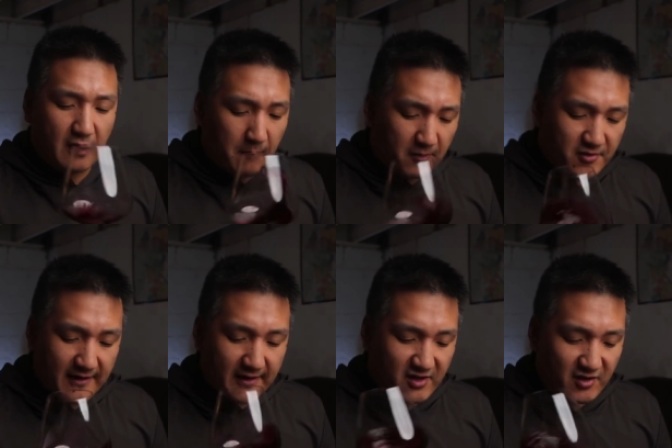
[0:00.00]
almost
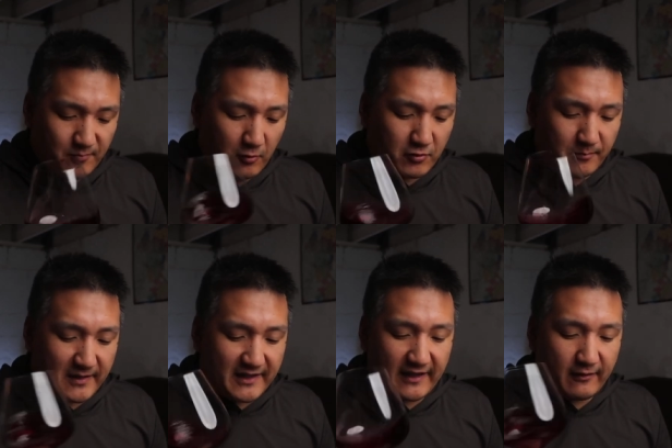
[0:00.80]
like a smoked
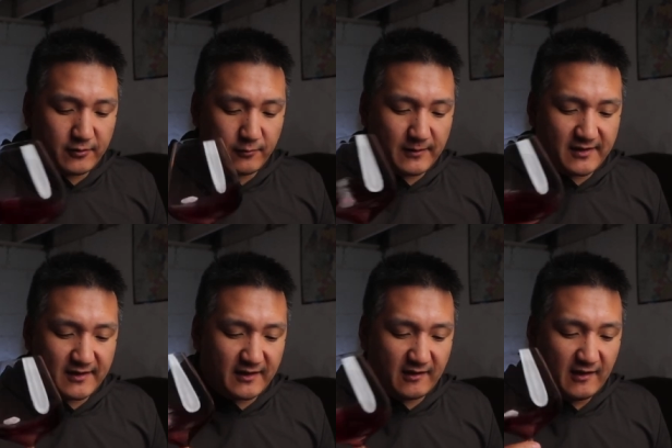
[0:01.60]
meat
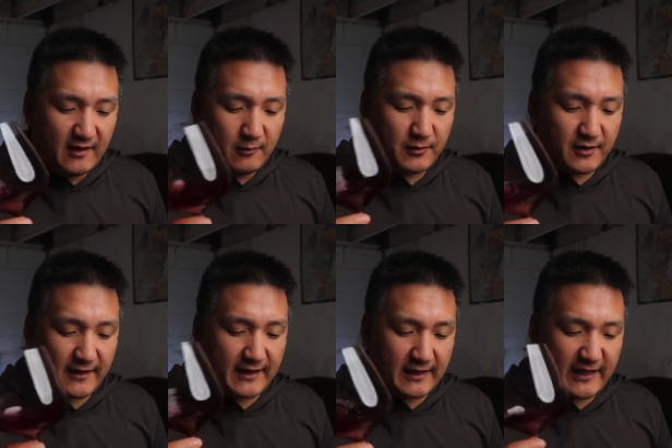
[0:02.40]
characteristic with
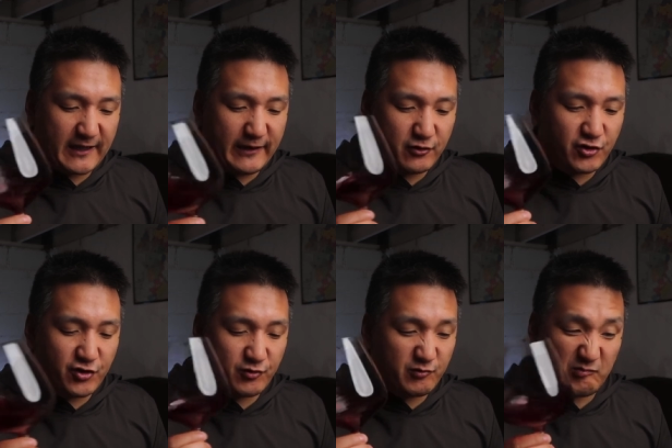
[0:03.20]
like a
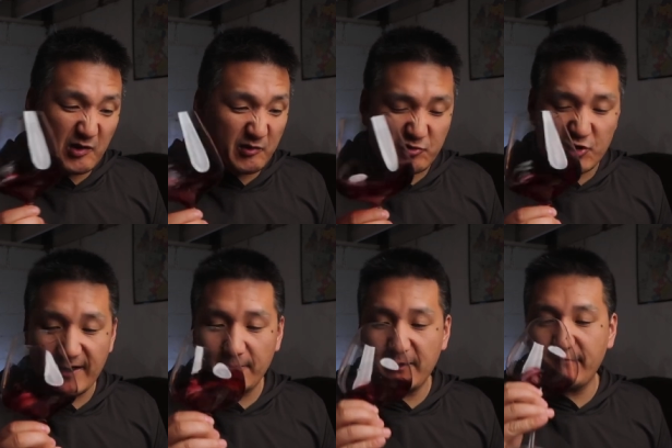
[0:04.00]
kirsch, you know,
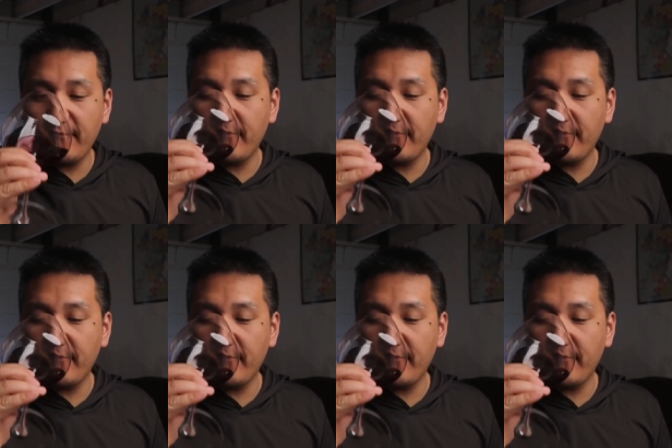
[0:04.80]
cherry, a